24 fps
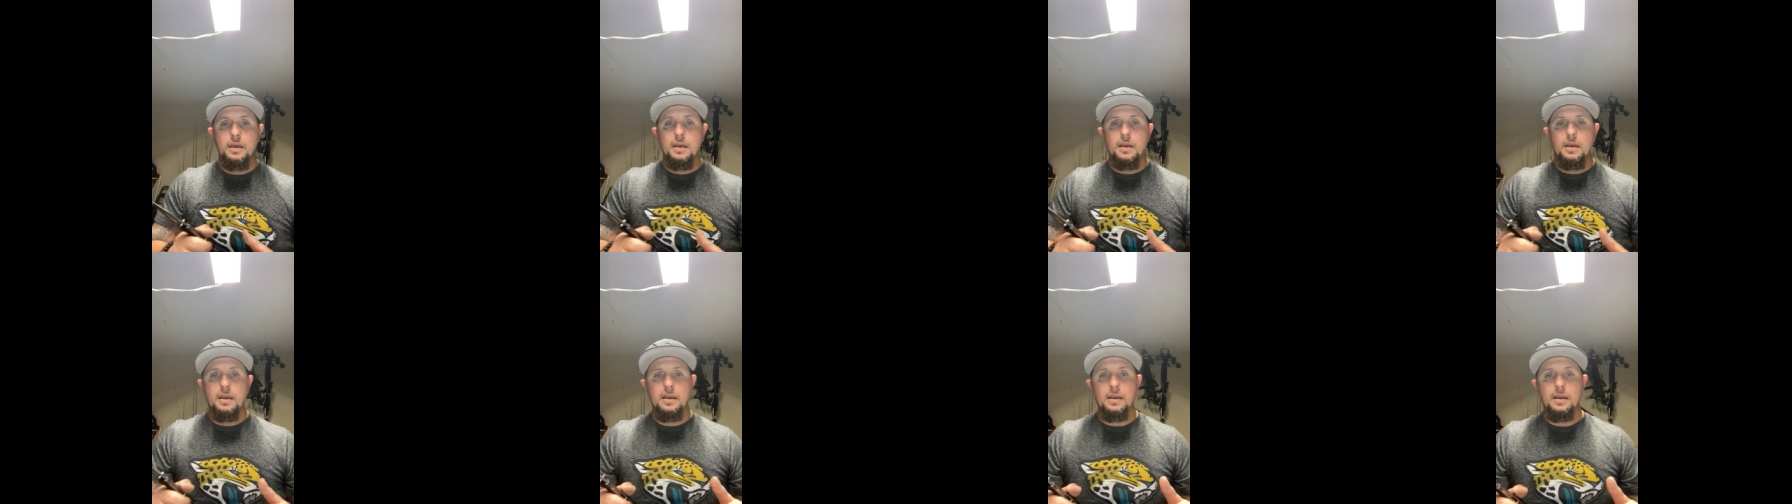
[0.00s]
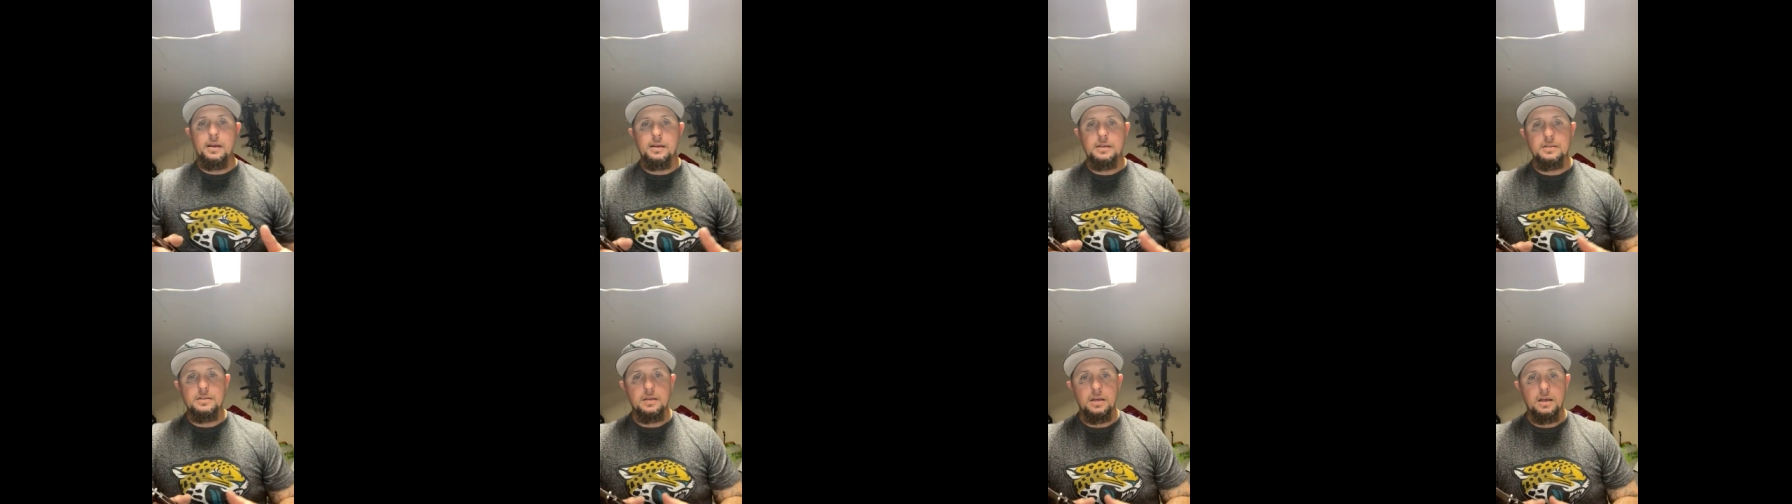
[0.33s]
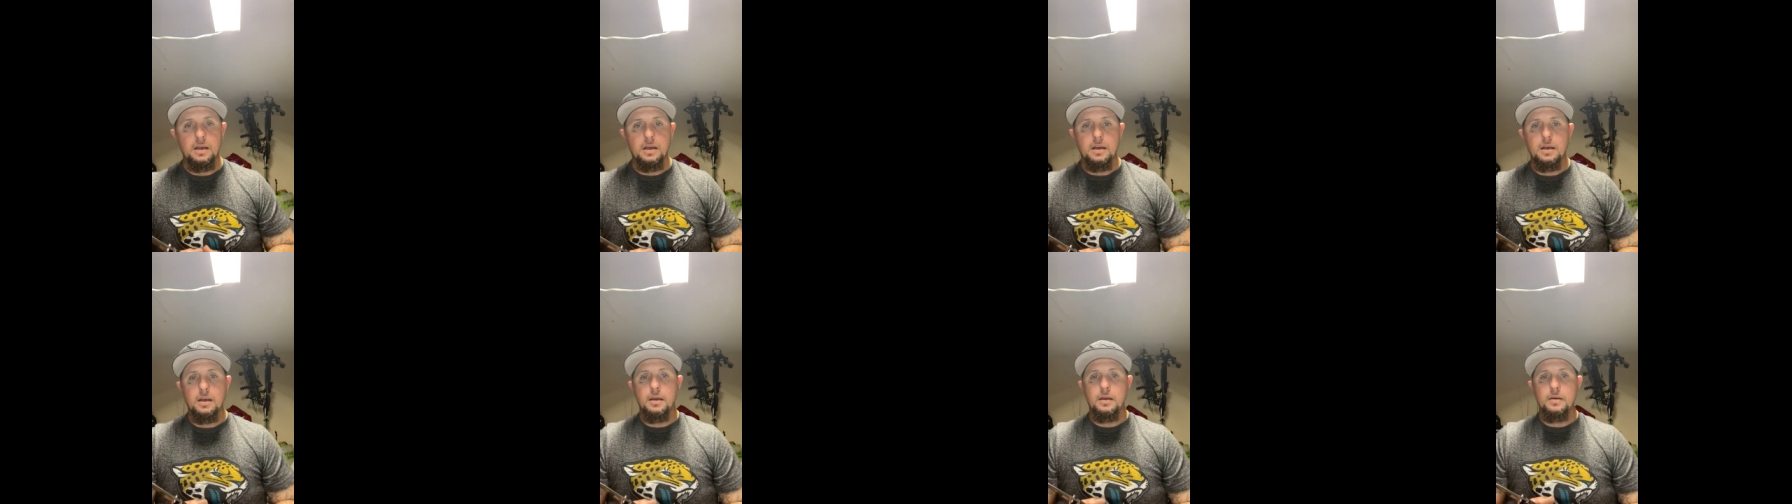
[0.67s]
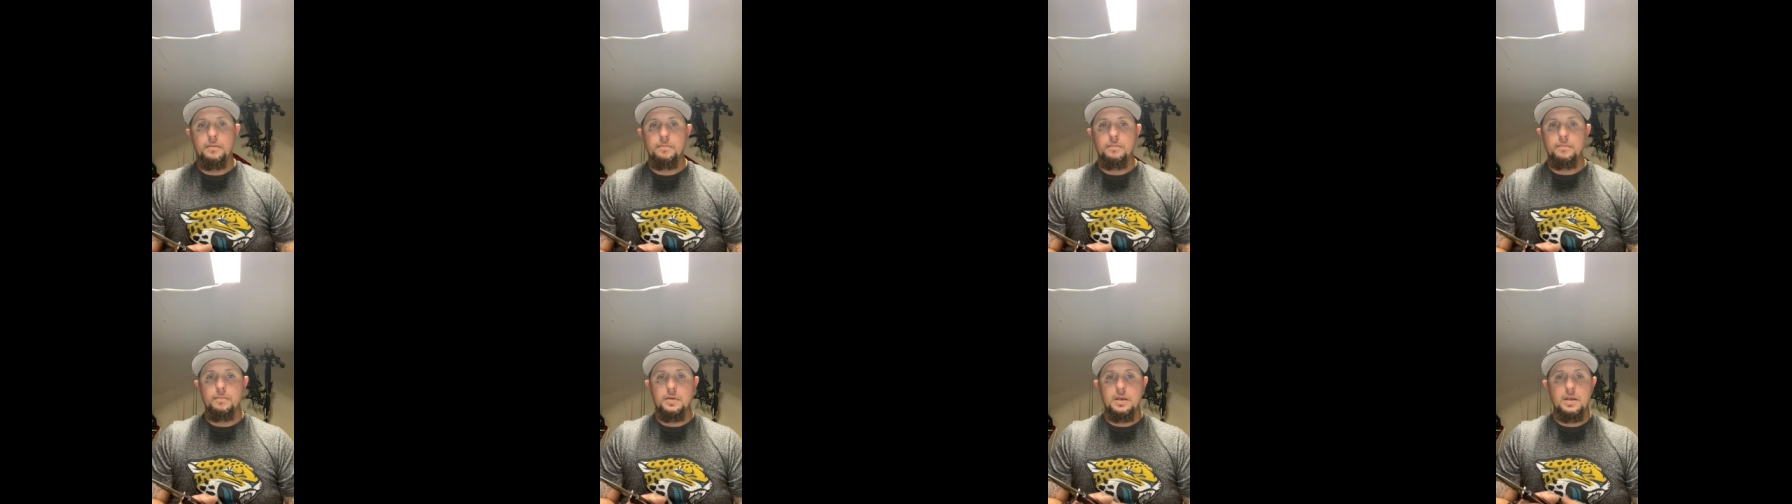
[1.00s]
He's uh
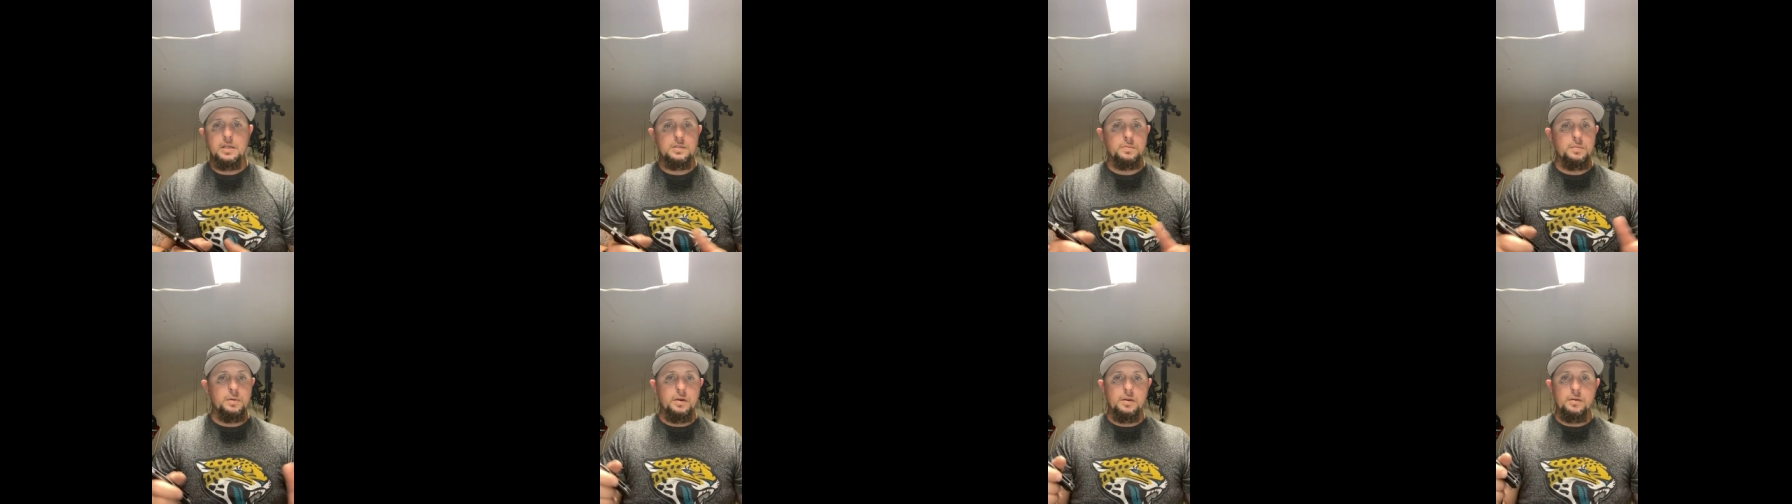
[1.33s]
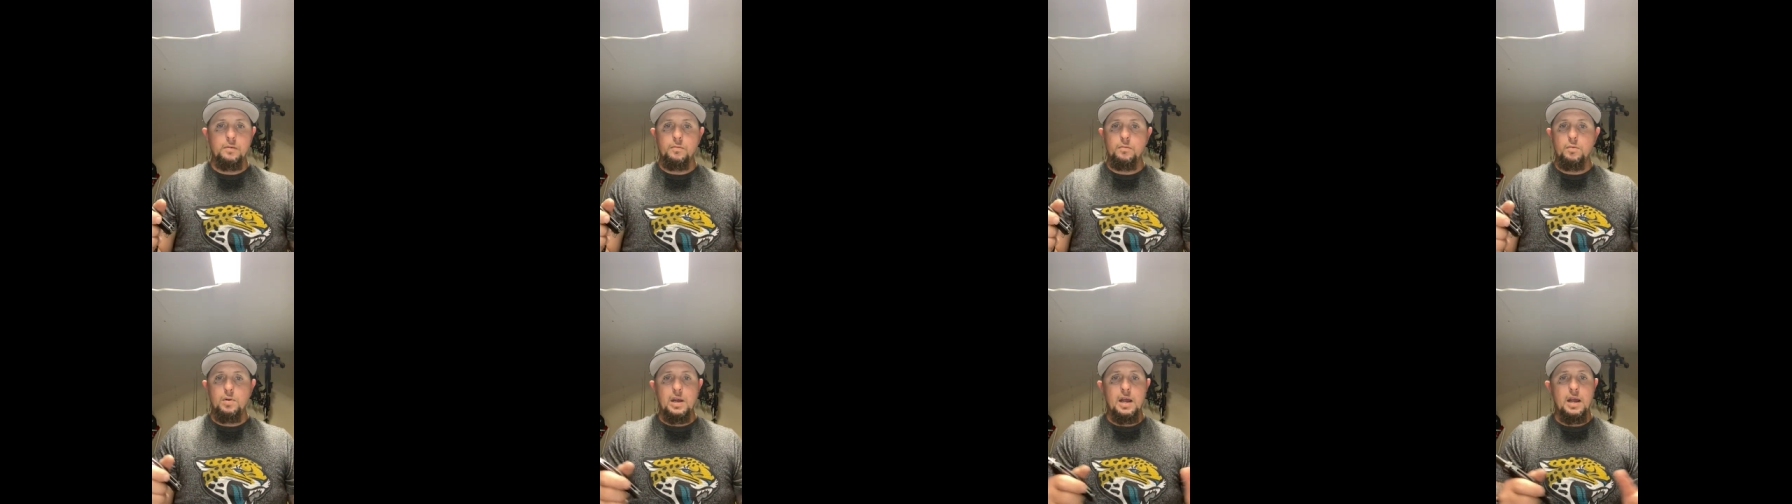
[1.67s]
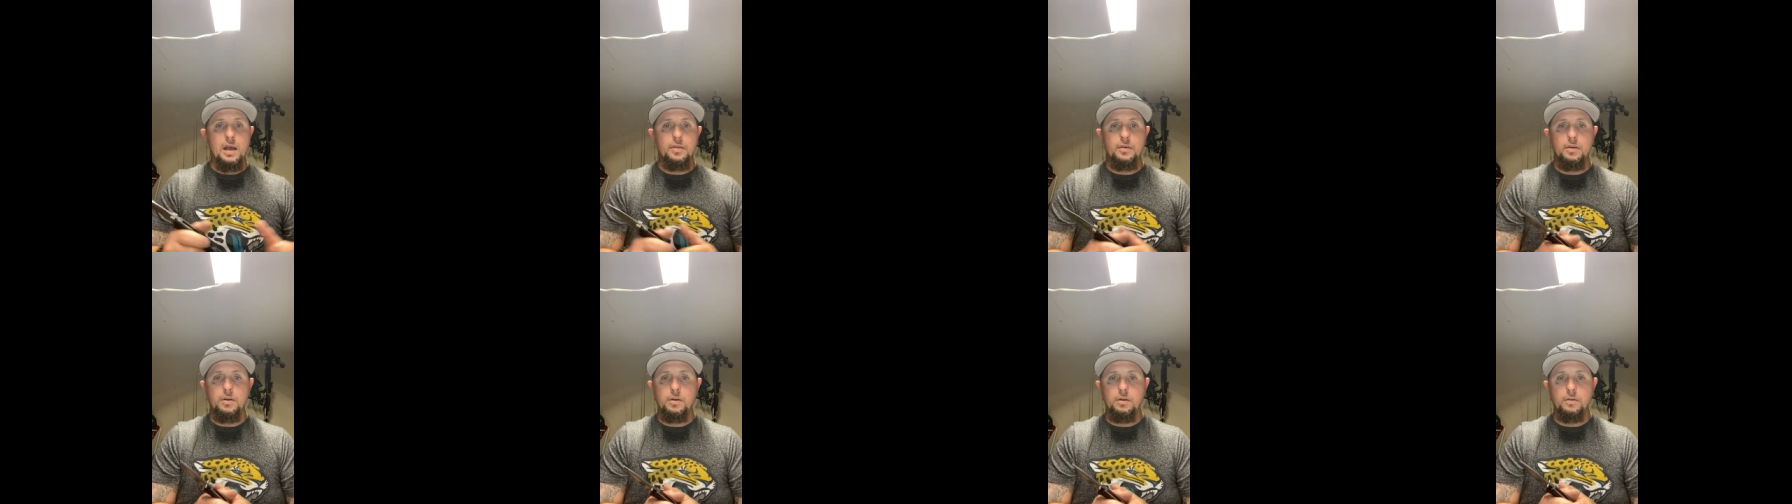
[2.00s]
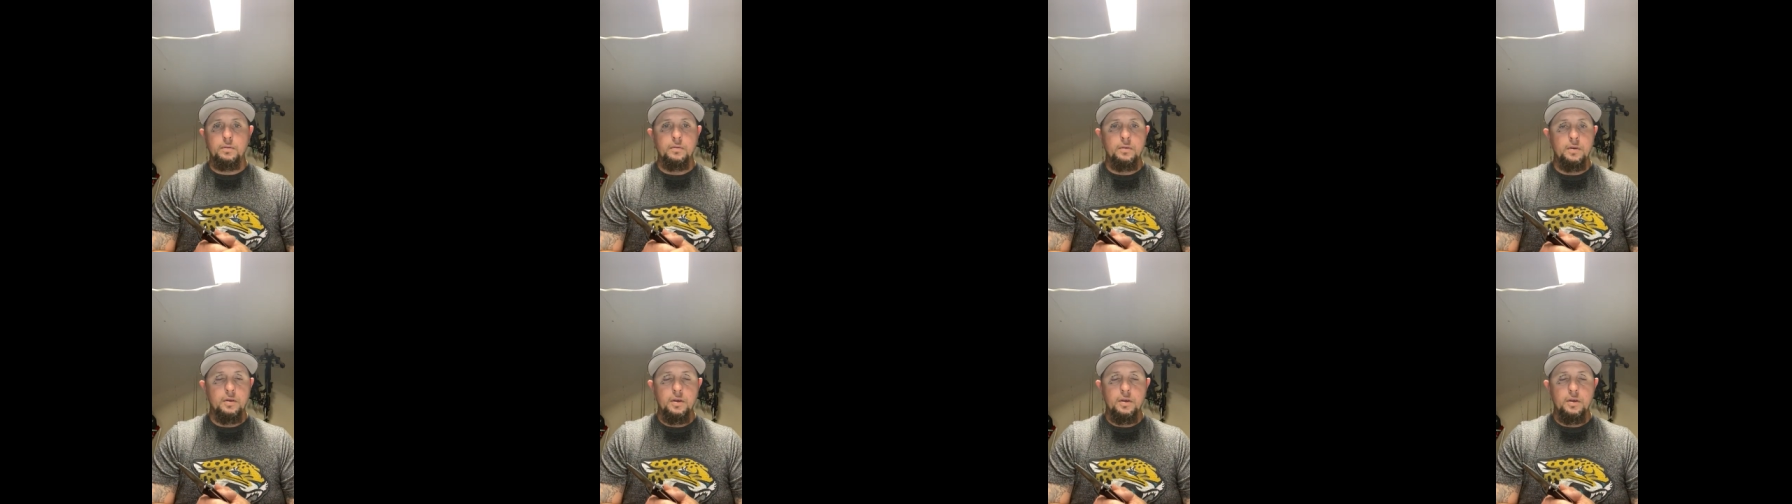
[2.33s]
he's been rather